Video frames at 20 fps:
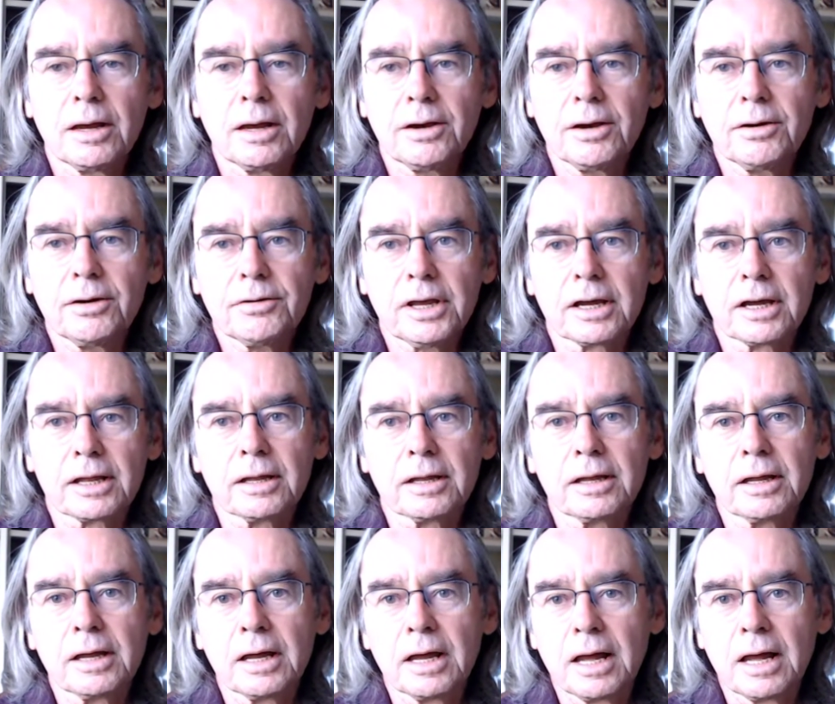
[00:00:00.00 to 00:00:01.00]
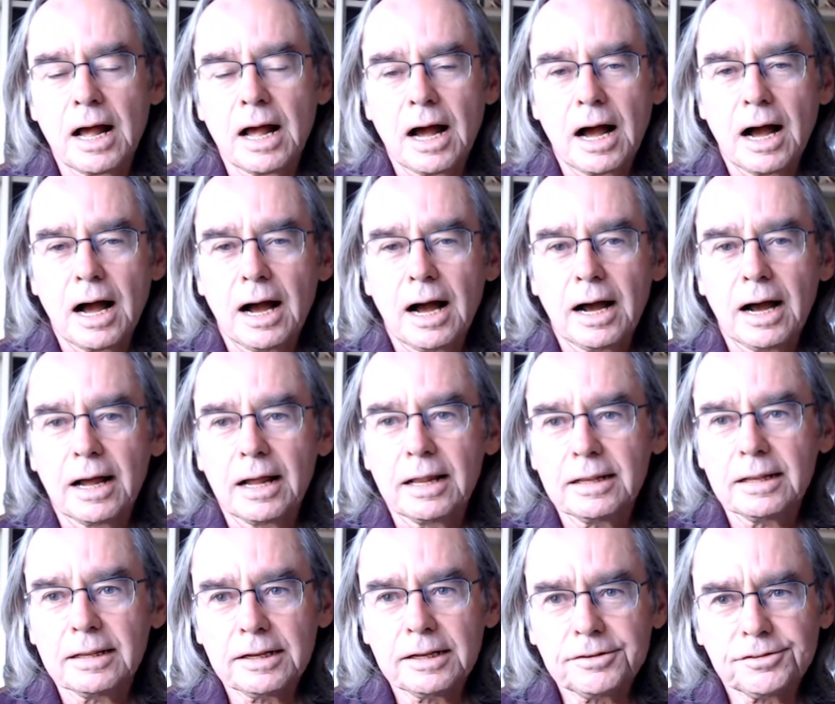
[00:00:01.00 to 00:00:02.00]
Okay,
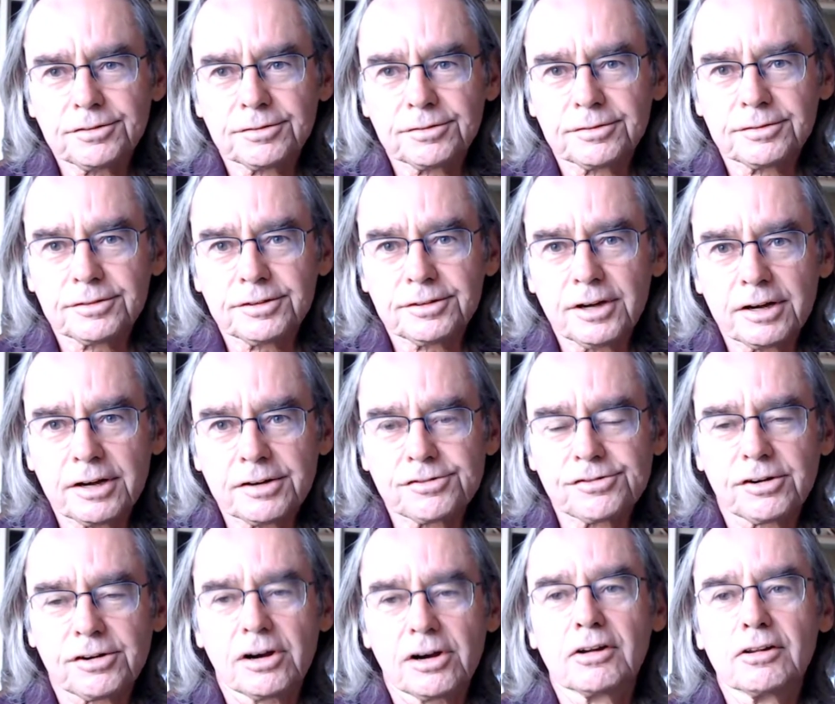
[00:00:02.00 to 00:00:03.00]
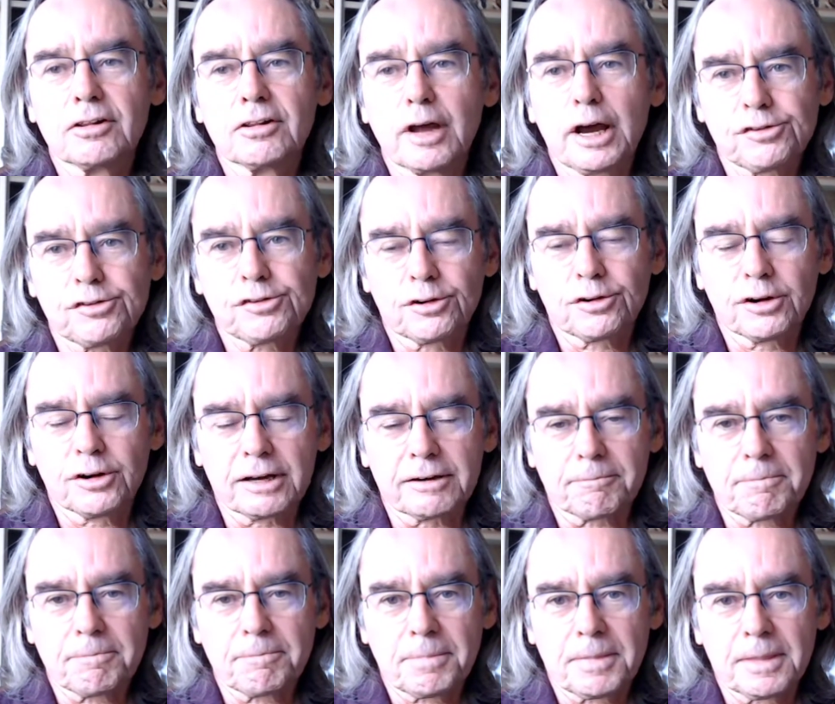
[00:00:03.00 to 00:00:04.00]
let's touch on
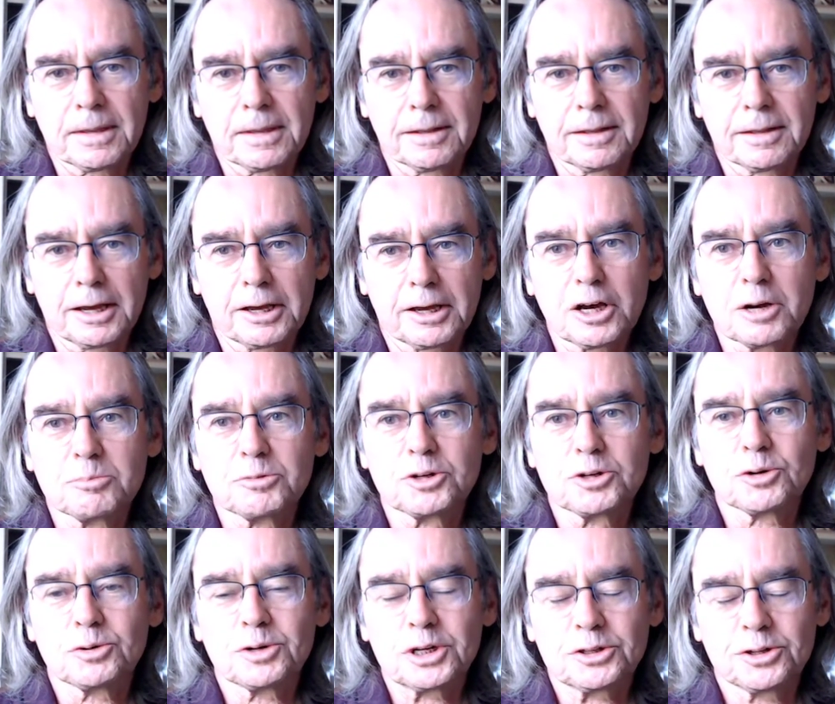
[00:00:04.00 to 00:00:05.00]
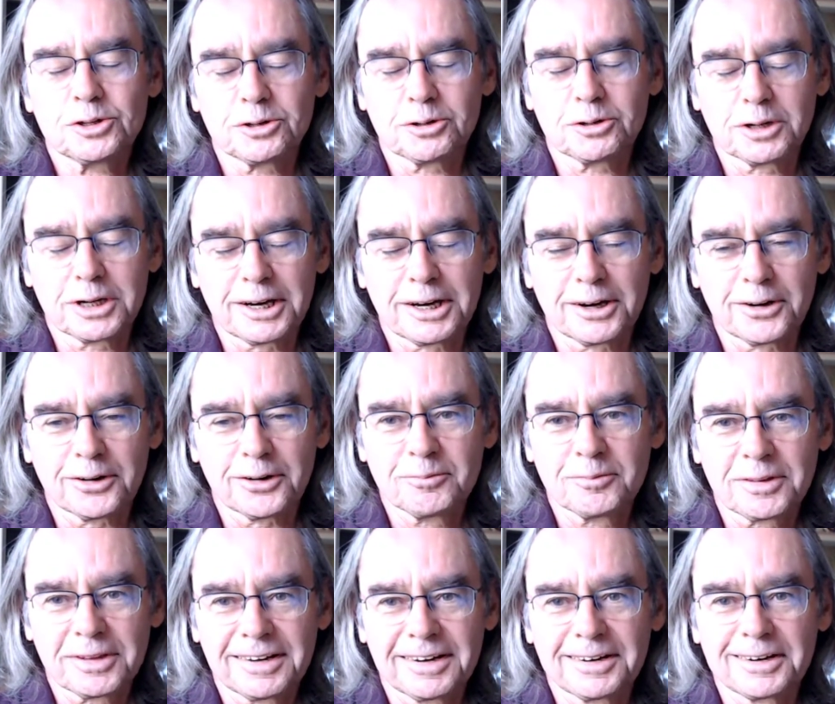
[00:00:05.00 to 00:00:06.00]
lecturing like I'm doing to you now,
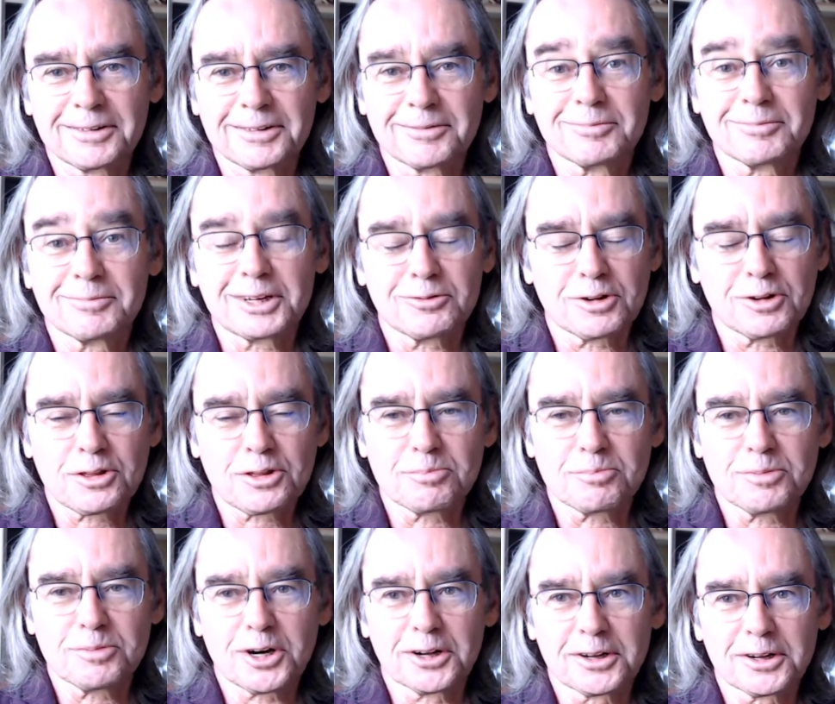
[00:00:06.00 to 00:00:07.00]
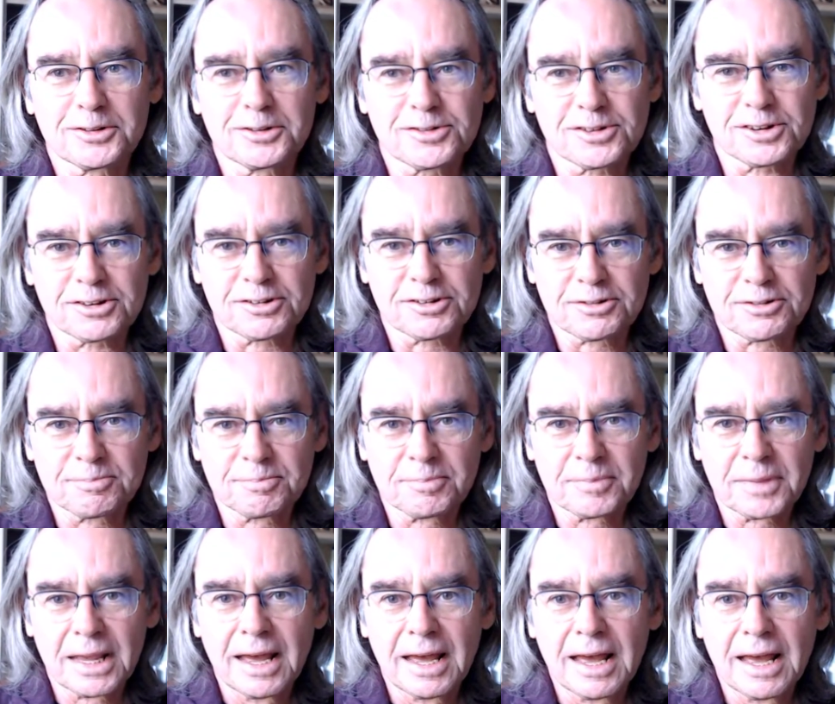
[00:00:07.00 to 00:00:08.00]
and with apologies.
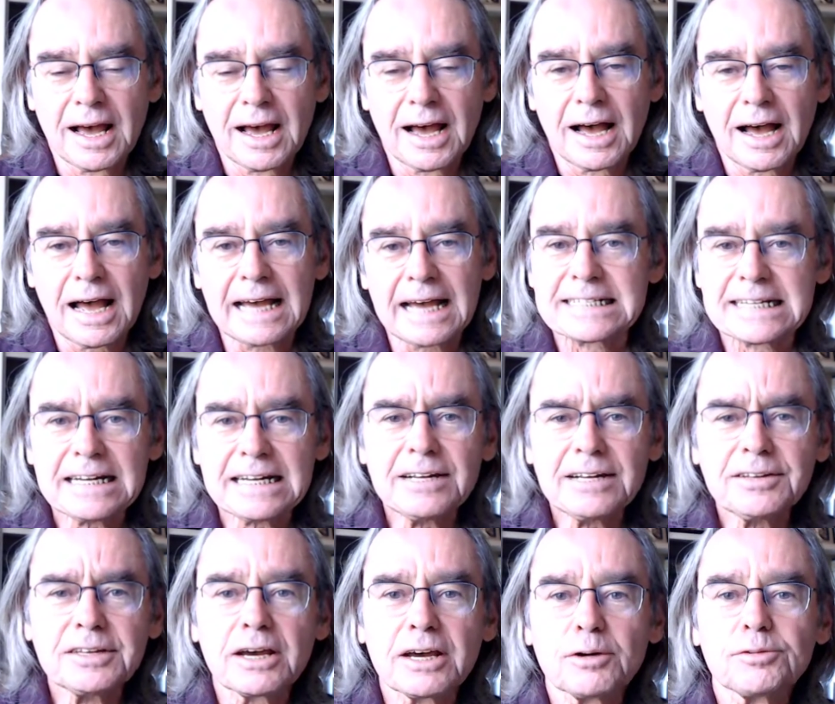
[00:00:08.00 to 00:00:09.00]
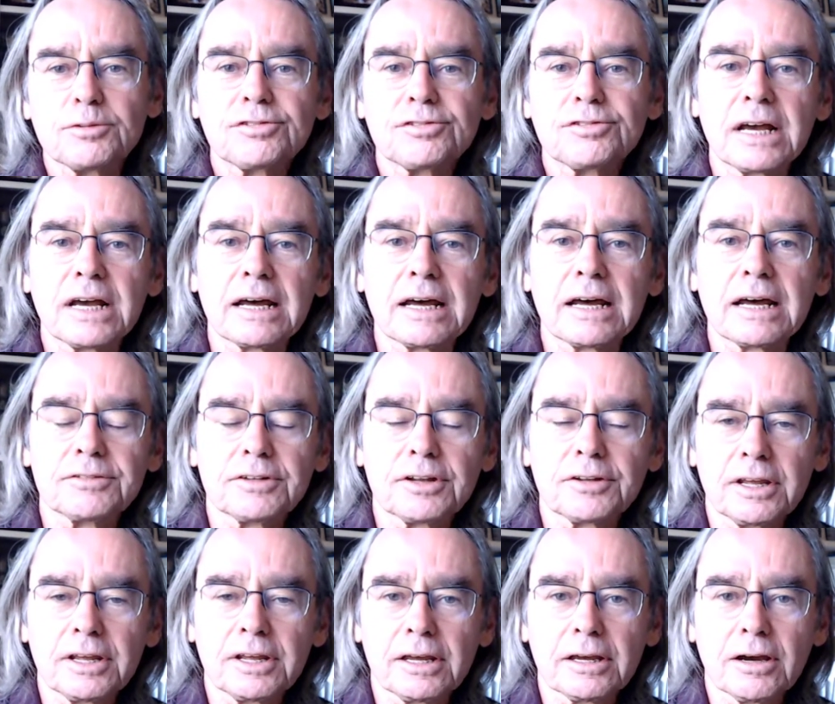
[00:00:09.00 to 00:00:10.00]
I said at the outset that
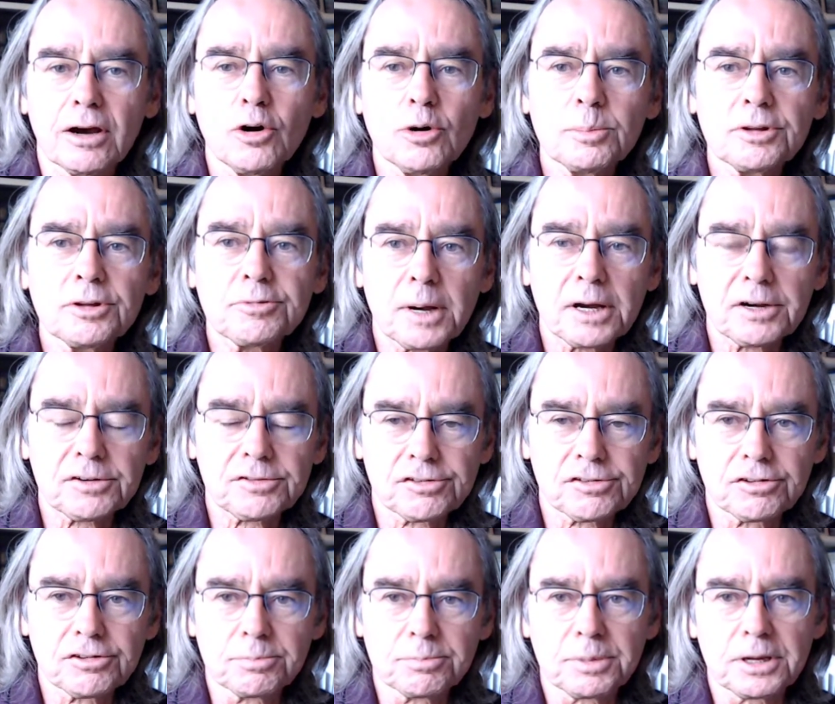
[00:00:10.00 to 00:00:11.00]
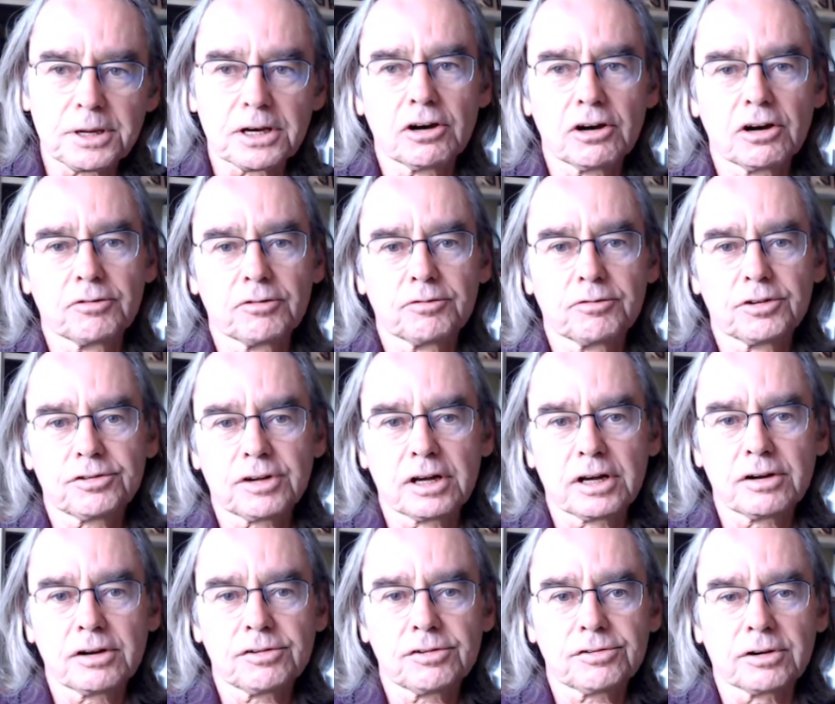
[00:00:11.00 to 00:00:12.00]
the home inspection should be a
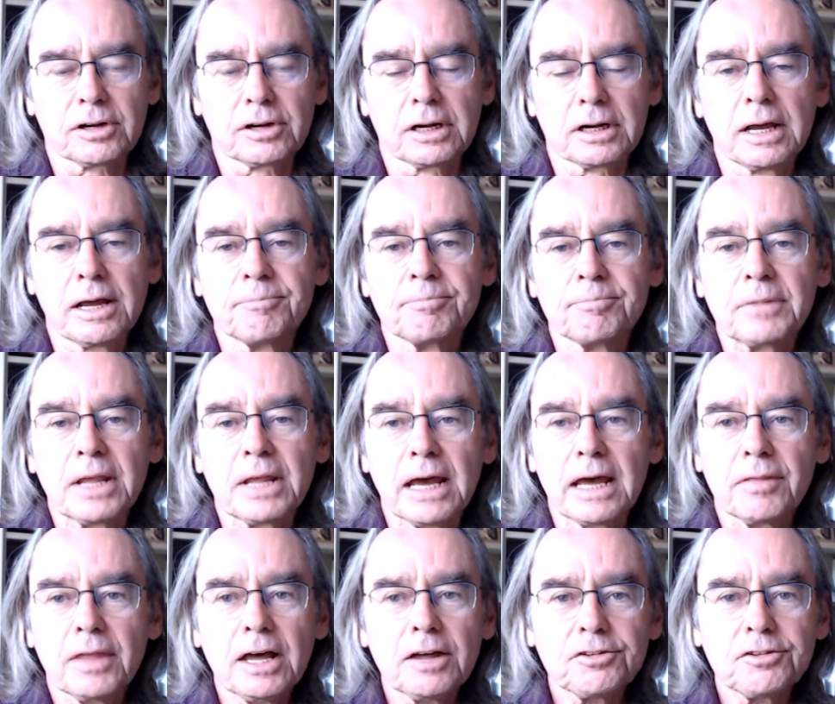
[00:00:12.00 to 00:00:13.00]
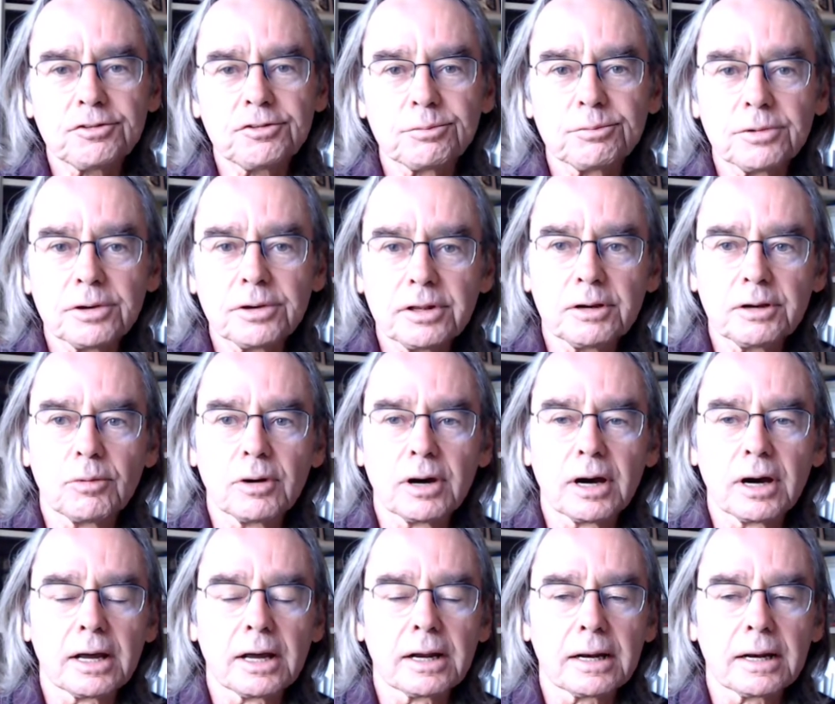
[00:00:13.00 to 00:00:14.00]
conversation, and that's really
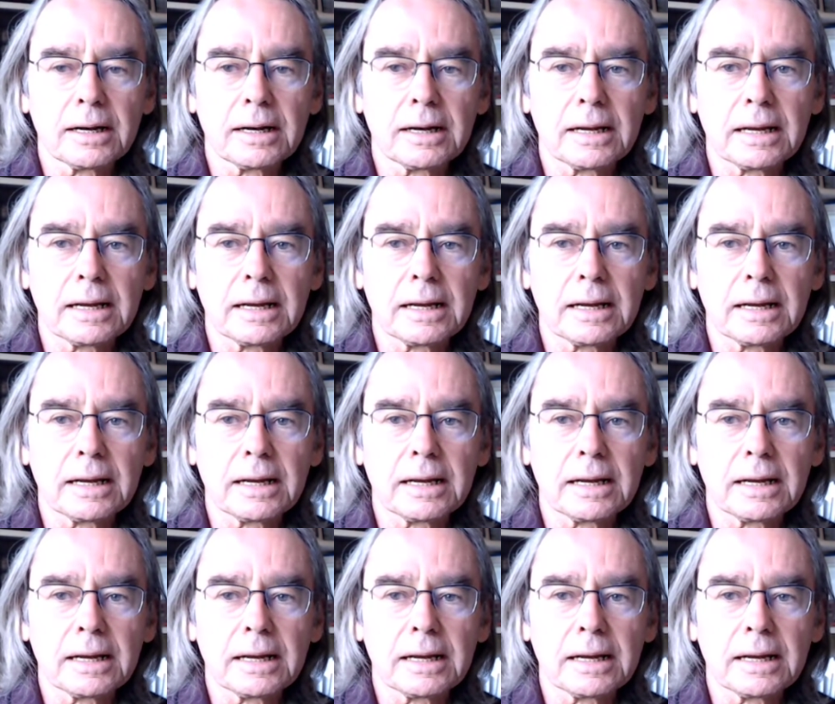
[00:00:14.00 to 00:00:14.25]
what